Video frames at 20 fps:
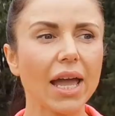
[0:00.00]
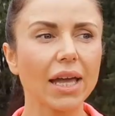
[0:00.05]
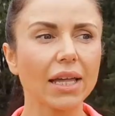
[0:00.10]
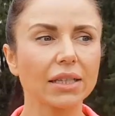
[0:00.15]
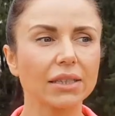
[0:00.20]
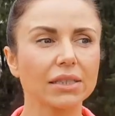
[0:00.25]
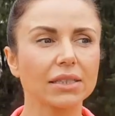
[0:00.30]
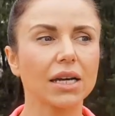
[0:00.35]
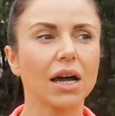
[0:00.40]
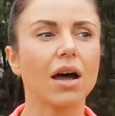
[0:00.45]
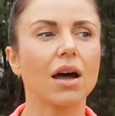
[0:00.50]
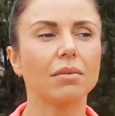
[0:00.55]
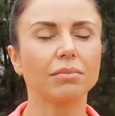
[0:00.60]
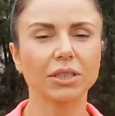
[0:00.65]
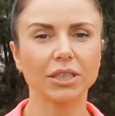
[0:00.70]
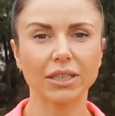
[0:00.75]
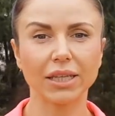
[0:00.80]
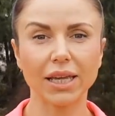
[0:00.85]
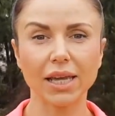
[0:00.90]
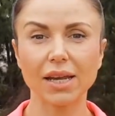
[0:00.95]
And
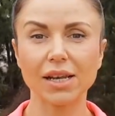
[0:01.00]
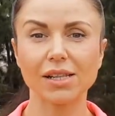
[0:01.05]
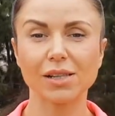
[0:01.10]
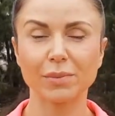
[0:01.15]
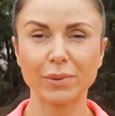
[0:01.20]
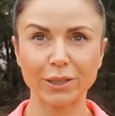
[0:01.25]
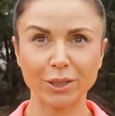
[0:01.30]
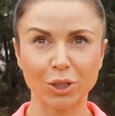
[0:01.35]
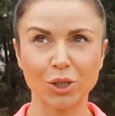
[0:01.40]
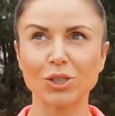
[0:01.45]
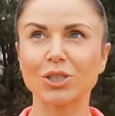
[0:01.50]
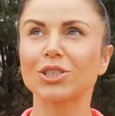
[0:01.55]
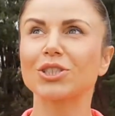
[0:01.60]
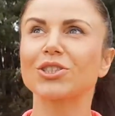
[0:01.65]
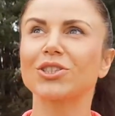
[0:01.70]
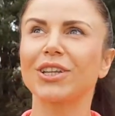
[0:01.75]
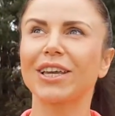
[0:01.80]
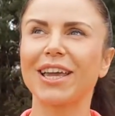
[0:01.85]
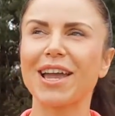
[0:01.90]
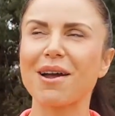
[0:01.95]
I'm gonna get a little bit closer
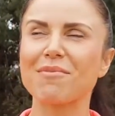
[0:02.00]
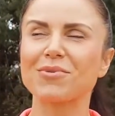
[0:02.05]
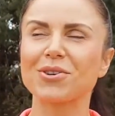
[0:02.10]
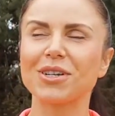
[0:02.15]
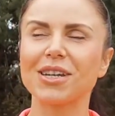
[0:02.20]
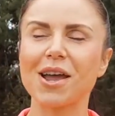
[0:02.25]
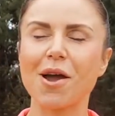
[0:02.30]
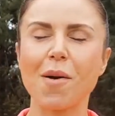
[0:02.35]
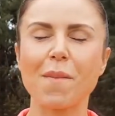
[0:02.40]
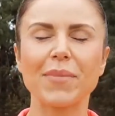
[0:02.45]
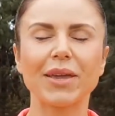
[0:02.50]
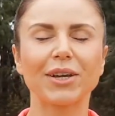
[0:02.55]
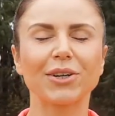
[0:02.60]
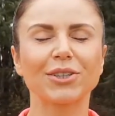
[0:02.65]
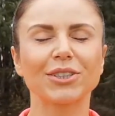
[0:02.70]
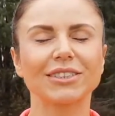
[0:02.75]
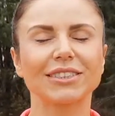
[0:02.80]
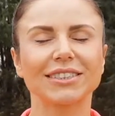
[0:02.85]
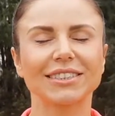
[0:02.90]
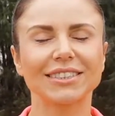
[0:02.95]
to the camera now
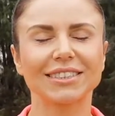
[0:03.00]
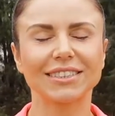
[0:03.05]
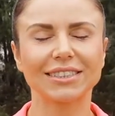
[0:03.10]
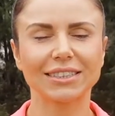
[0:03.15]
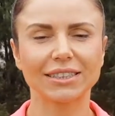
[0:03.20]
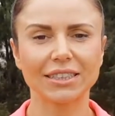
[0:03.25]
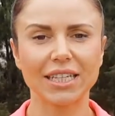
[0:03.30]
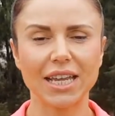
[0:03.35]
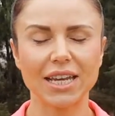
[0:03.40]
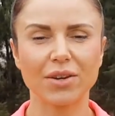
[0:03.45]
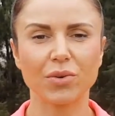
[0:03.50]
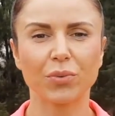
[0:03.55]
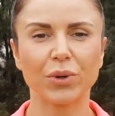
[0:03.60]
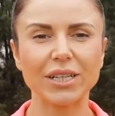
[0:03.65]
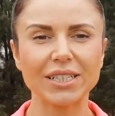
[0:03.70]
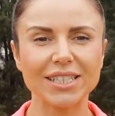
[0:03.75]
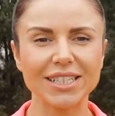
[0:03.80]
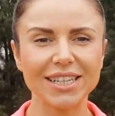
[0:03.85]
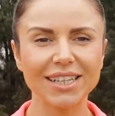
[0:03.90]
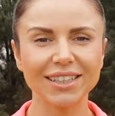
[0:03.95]
because it's getting
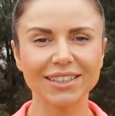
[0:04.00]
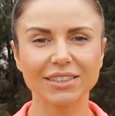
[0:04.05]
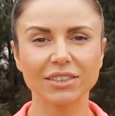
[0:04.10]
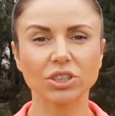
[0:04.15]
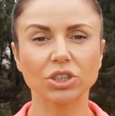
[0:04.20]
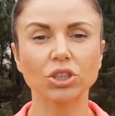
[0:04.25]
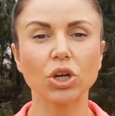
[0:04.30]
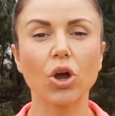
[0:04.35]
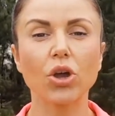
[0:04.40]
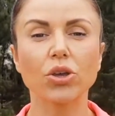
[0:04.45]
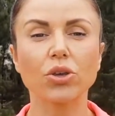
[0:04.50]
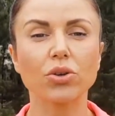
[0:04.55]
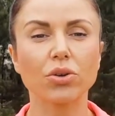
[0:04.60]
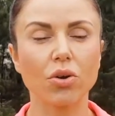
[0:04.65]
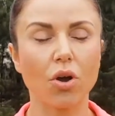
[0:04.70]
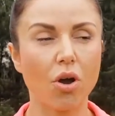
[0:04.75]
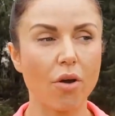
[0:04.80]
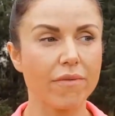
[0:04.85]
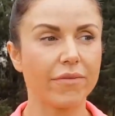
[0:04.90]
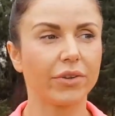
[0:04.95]
windy. So
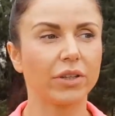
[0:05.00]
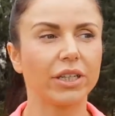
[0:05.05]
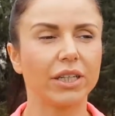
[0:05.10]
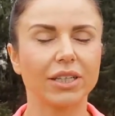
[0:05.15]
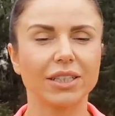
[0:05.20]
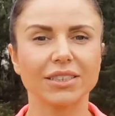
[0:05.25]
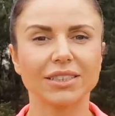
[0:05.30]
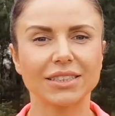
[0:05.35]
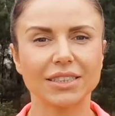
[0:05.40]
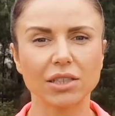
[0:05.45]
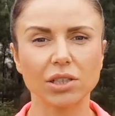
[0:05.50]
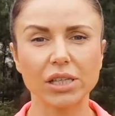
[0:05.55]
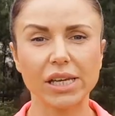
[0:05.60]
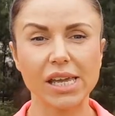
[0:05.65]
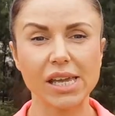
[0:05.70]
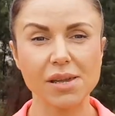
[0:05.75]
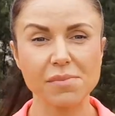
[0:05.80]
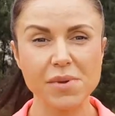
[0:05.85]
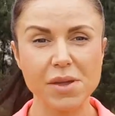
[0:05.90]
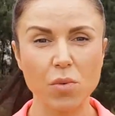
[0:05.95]
hopefully you can still
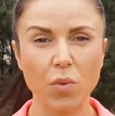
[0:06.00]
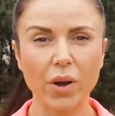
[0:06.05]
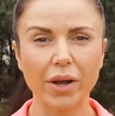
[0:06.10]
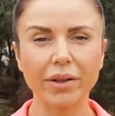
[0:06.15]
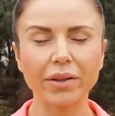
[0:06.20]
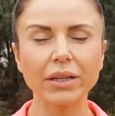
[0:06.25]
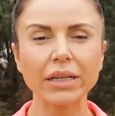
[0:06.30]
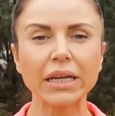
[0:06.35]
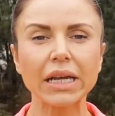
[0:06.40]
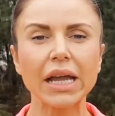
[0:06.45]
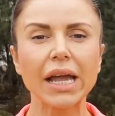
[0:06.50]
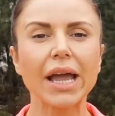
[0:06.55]
hear me well.